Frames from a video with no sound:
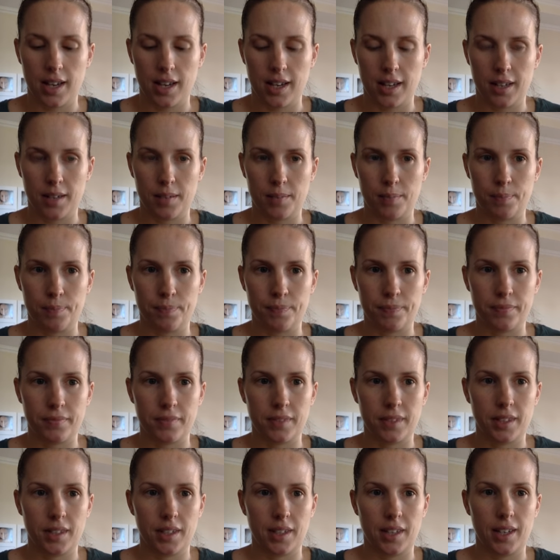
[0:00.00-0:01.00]
Um,
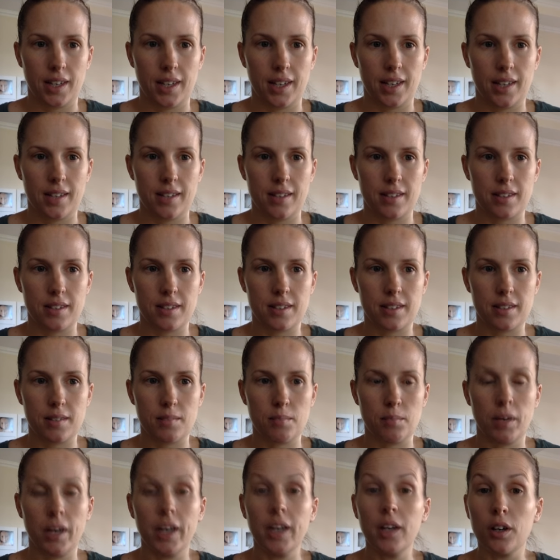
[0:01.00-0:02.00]
and
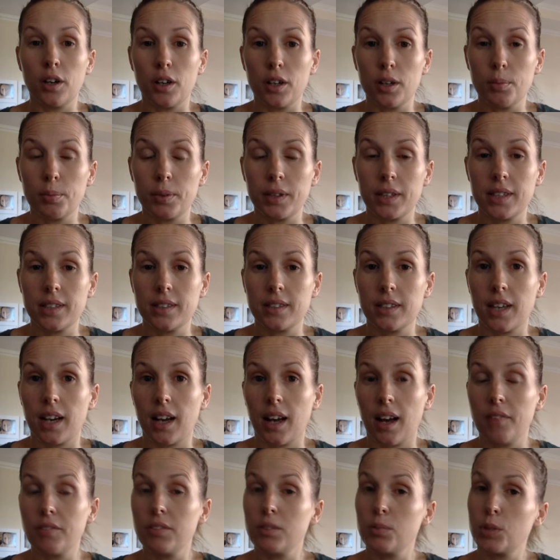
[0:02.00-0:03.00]
my hope is that
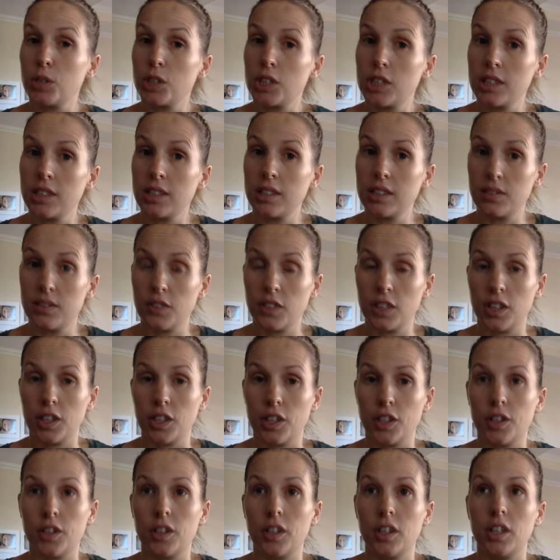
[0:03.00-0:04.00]
after watching this
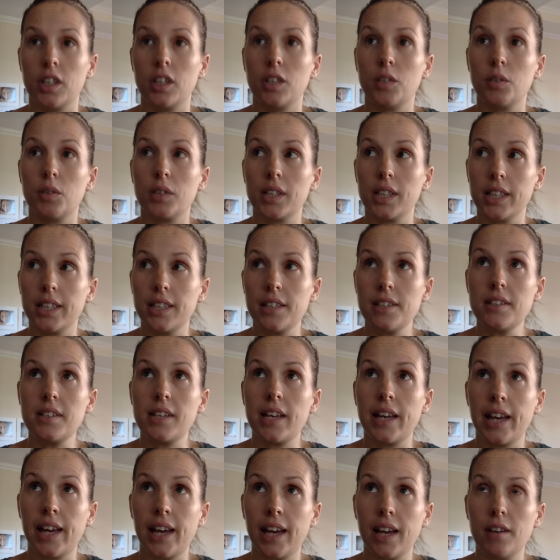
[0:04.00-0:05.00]
video, you at least
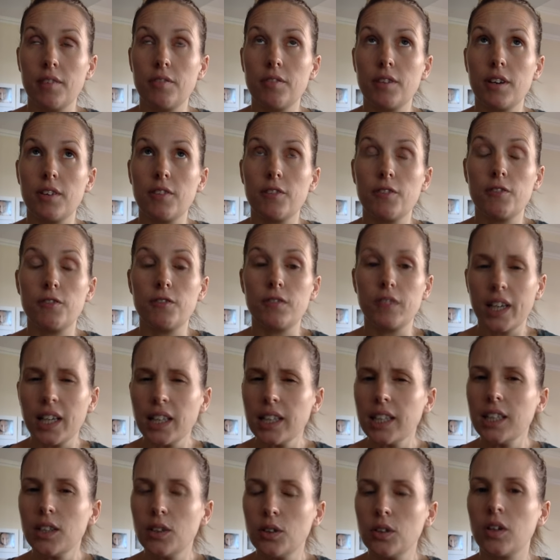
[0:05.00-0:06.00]
have a
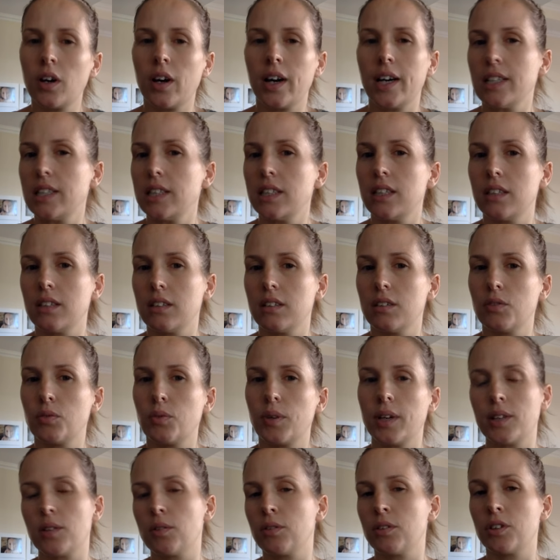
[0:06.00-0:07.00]
fairly good idea of
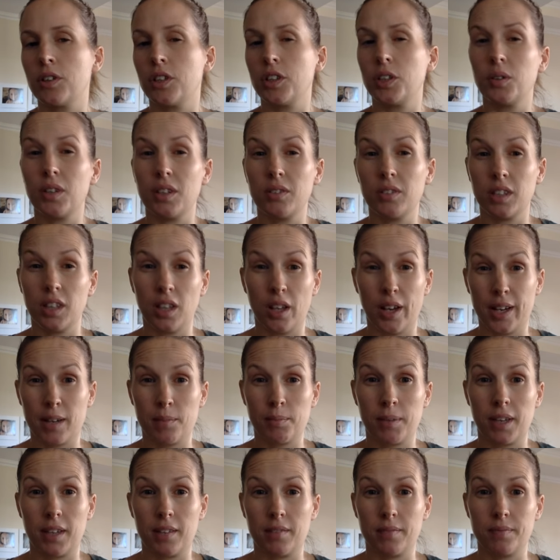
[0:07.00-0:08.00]
whether or not you even
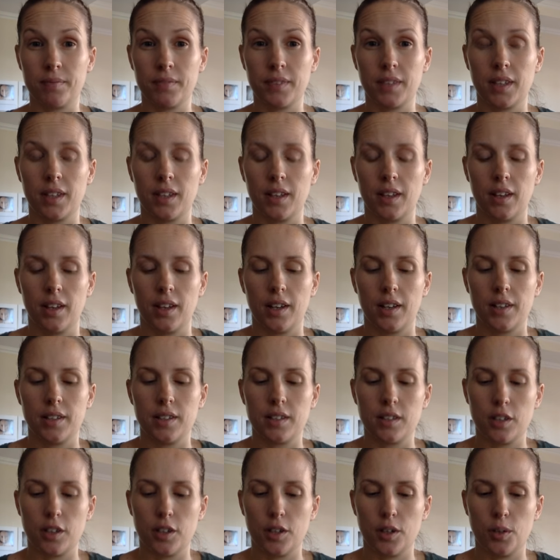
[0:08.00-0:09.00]
like me.
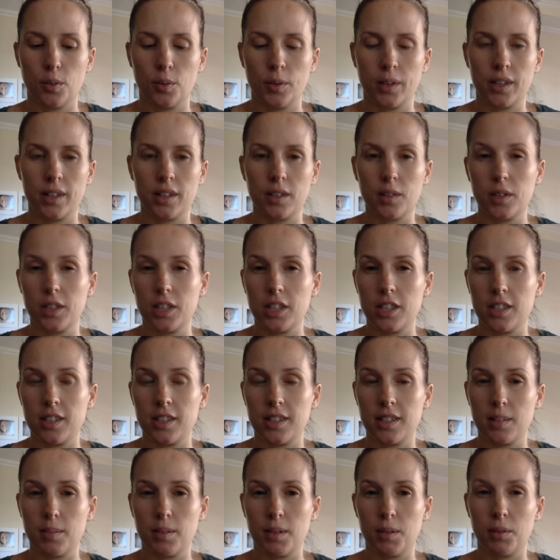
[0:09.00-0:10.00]
So, one of the
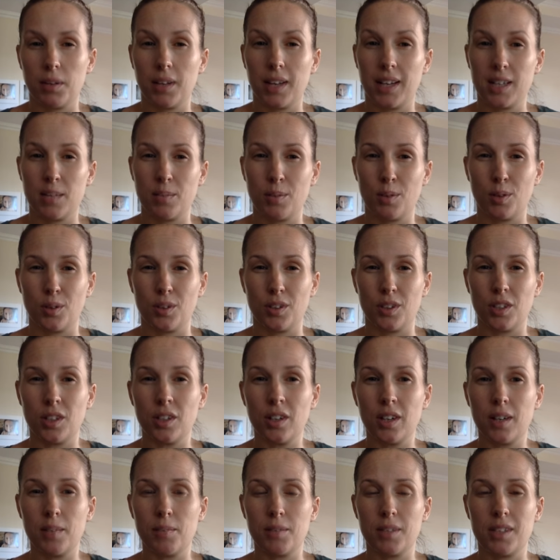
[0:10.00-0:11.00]
questions that people ask me all the
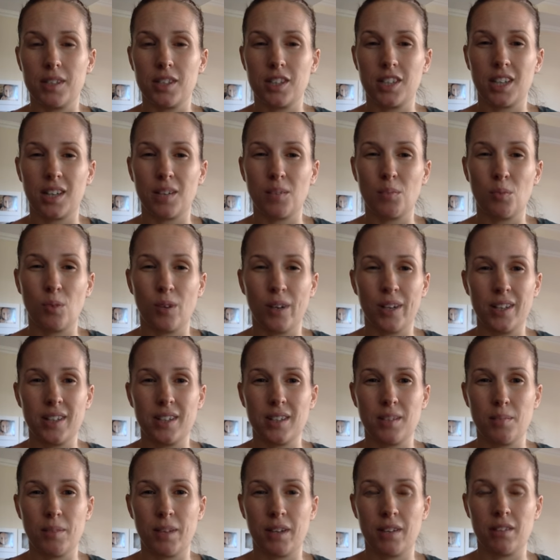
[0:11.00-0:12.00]
time is Shannon, why
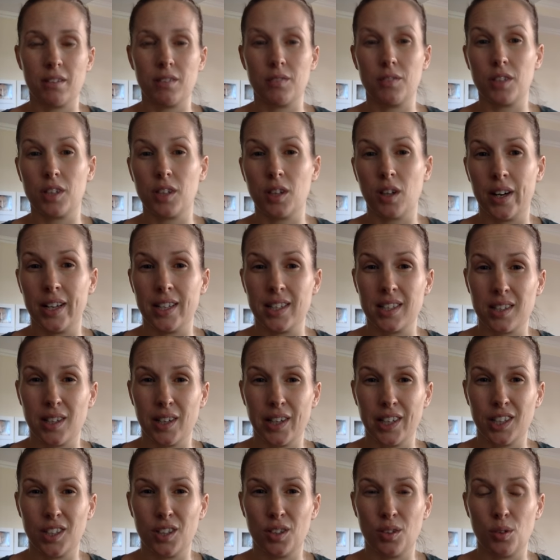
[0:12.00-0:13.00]
does it matter if your clients
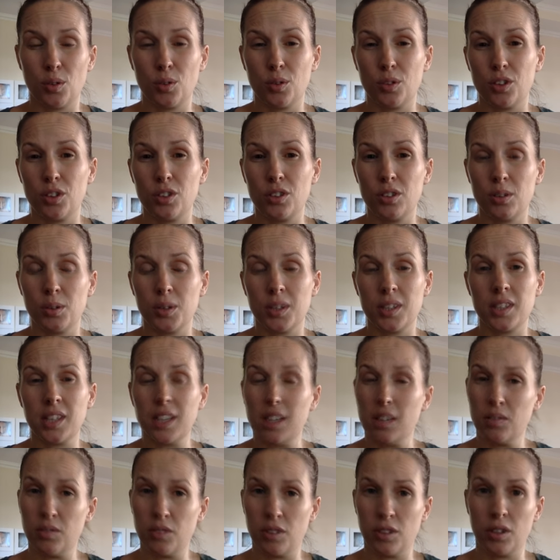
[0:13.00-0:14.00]
like you? All you do is
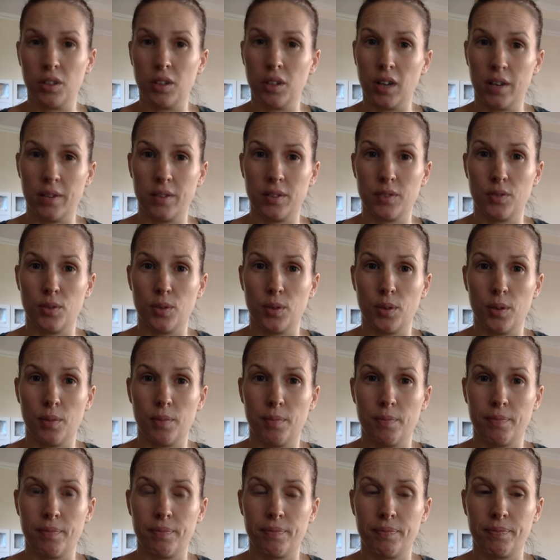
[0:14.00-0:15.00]
take photographs for them.